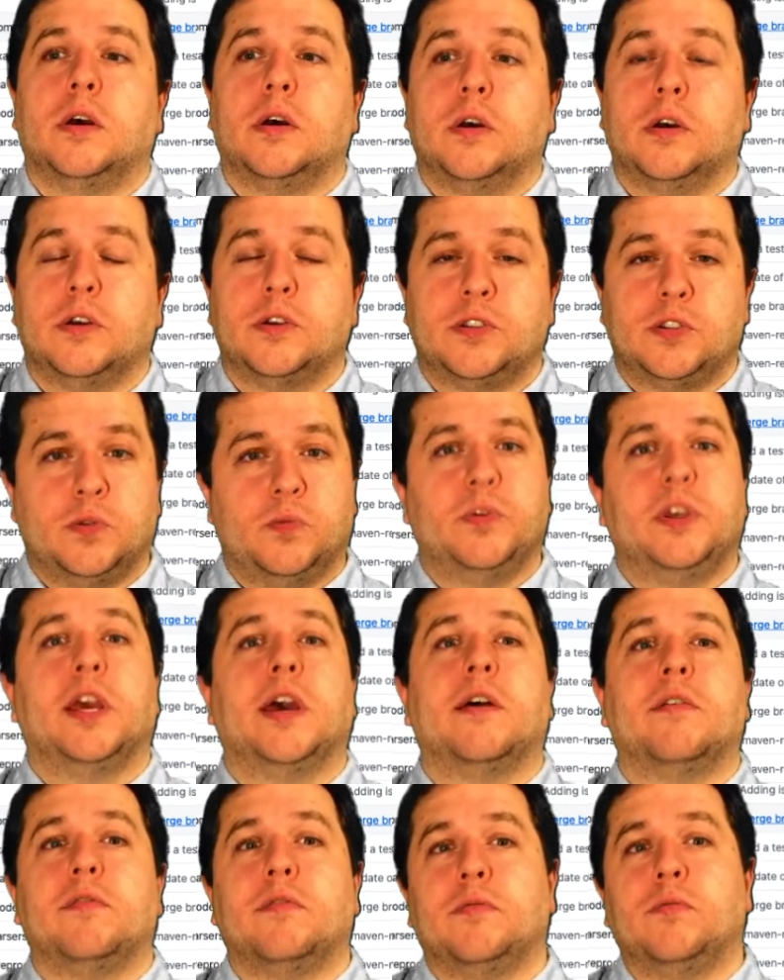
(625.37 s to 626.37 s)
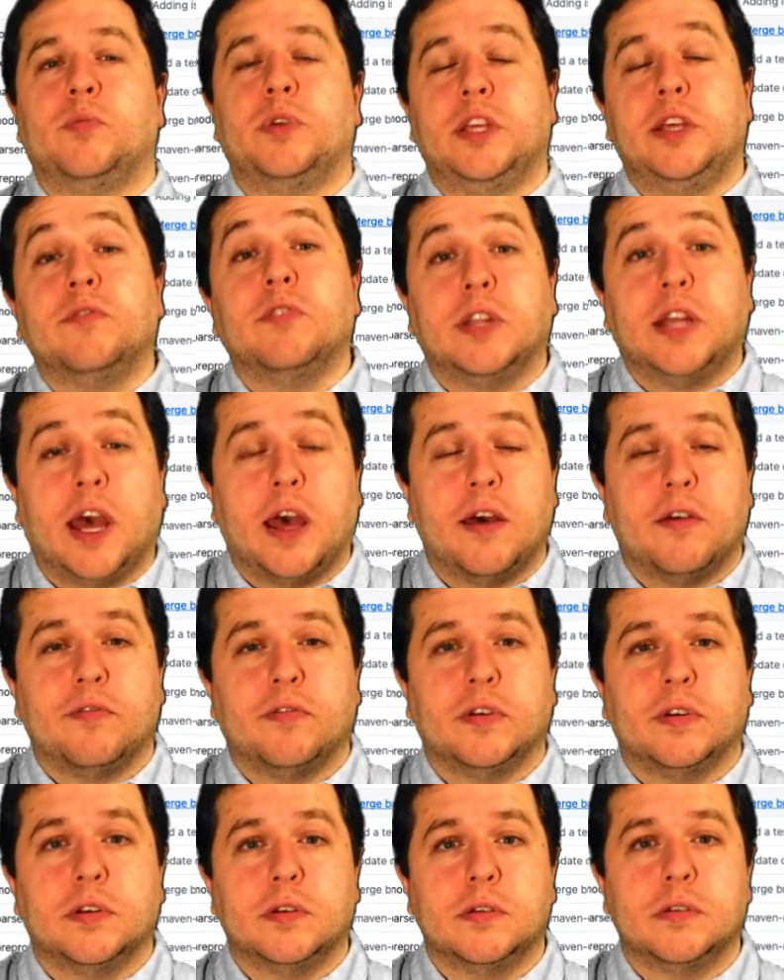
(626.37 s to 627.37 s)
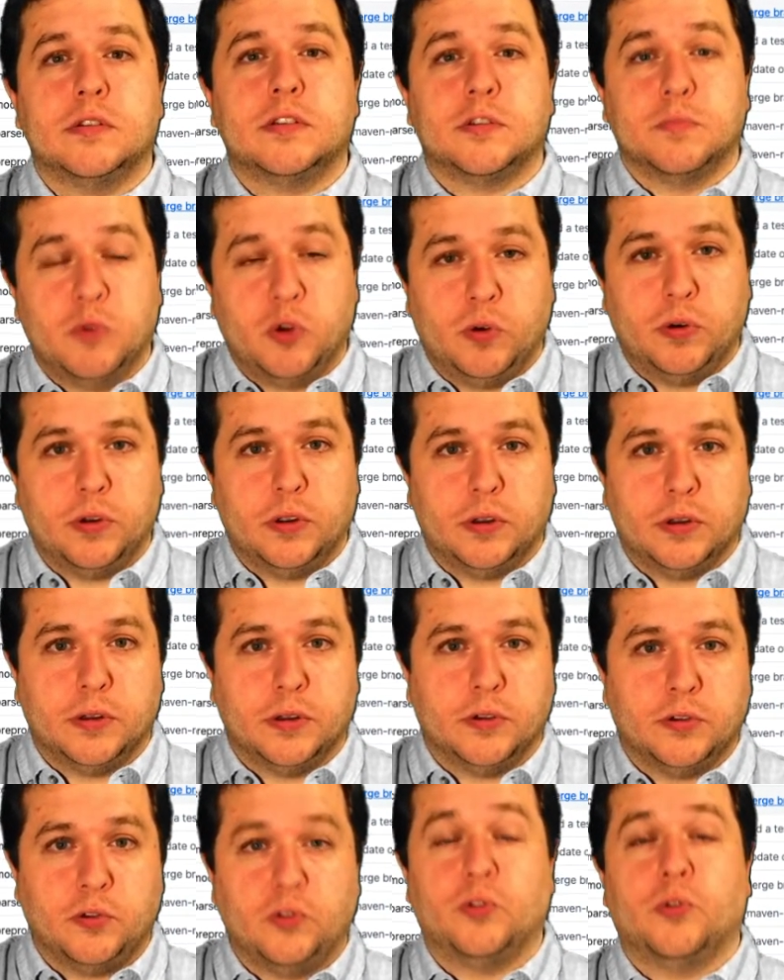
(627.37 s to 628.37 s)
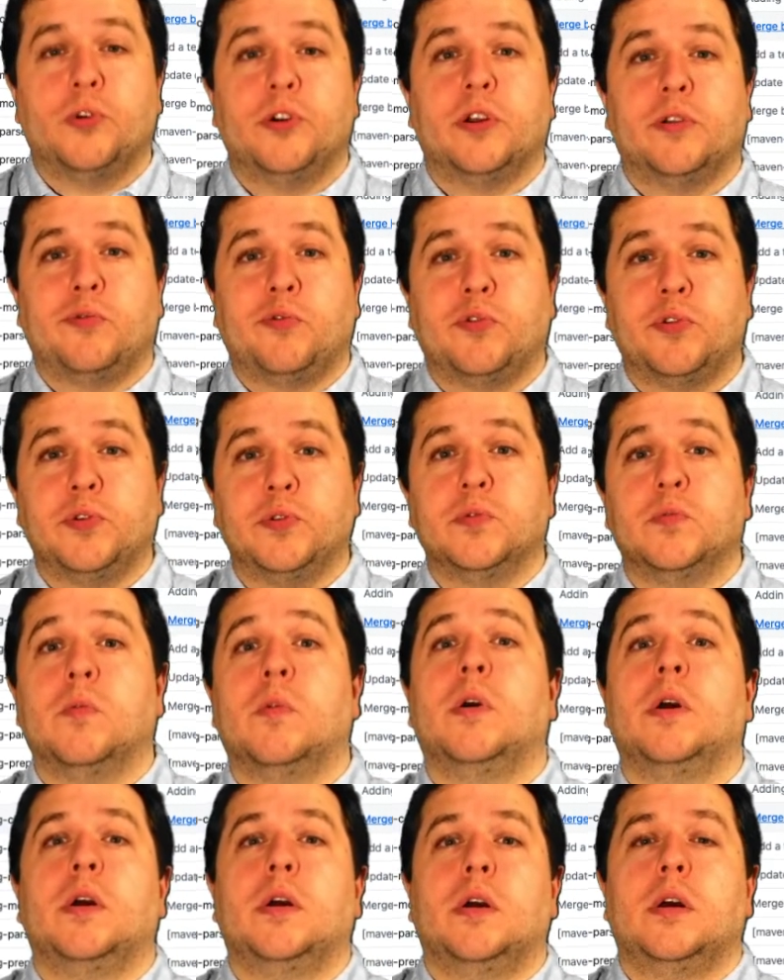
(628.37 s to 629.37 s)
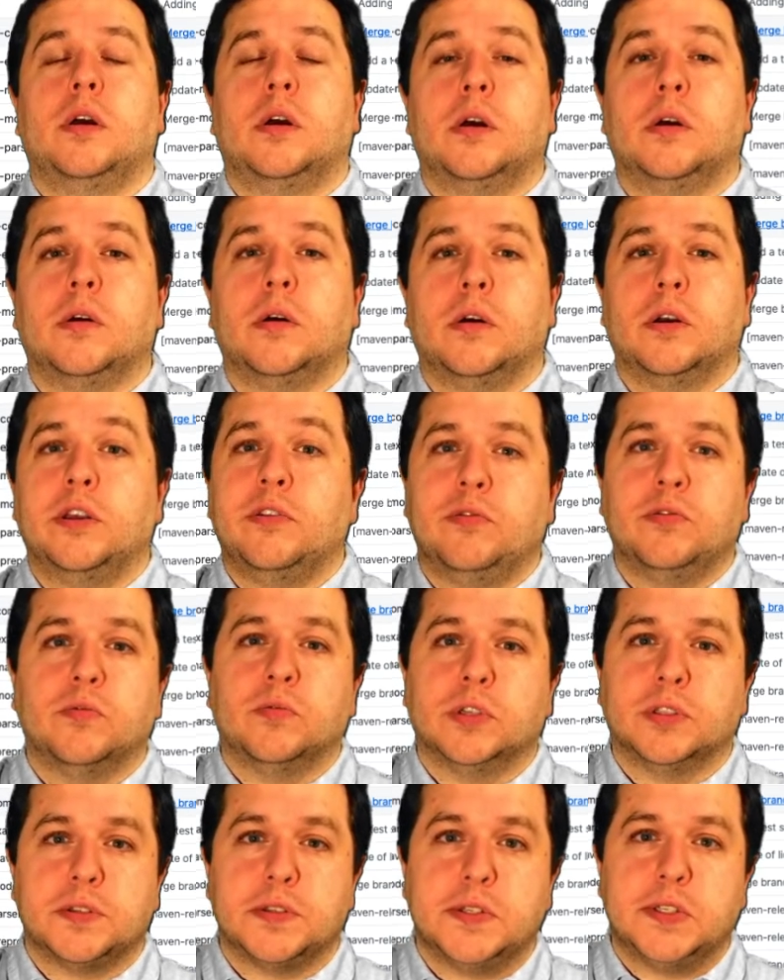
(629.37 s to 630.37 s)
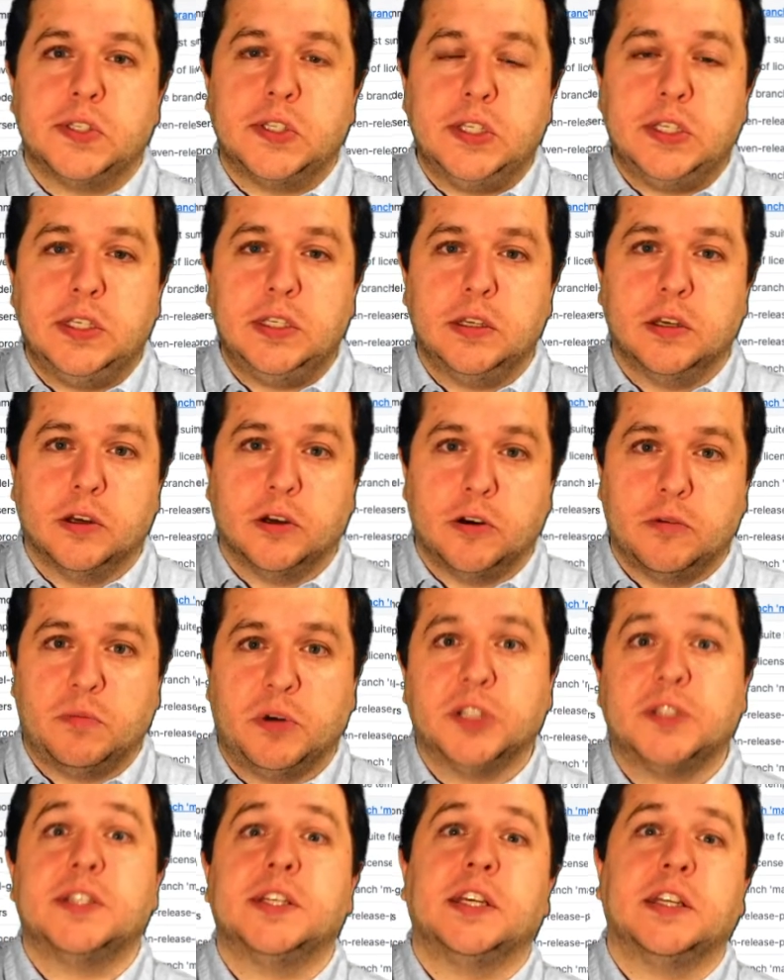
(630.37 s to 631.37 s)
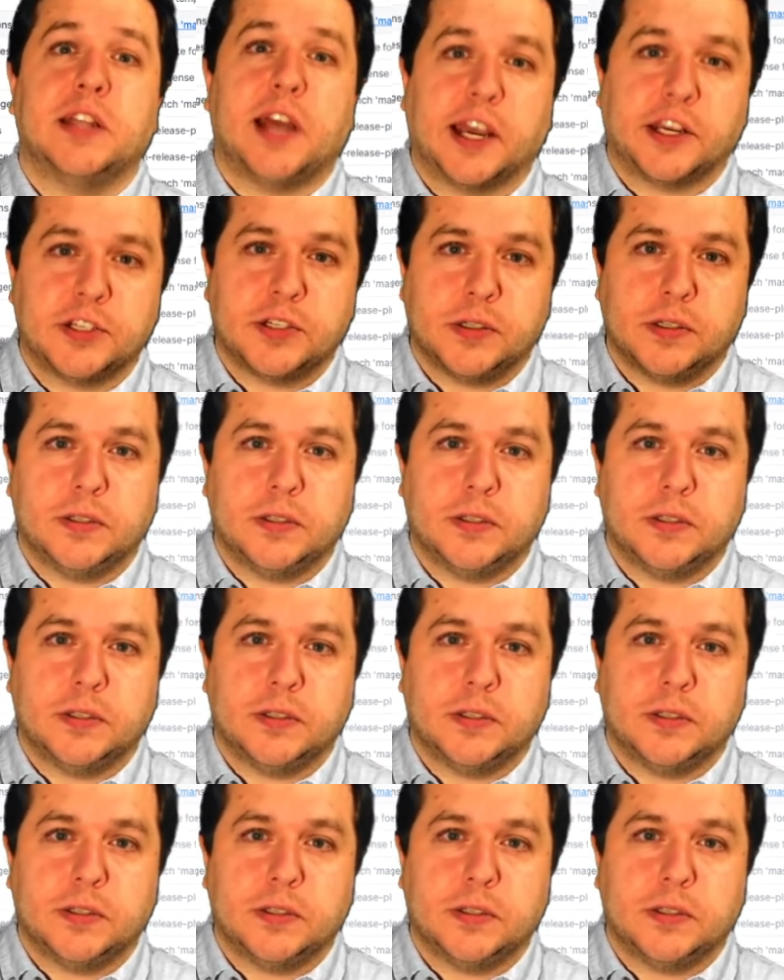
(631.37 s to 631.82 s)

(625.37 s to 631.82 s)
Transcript: So we even have a small tutorial for you if you want to see Botsing in action.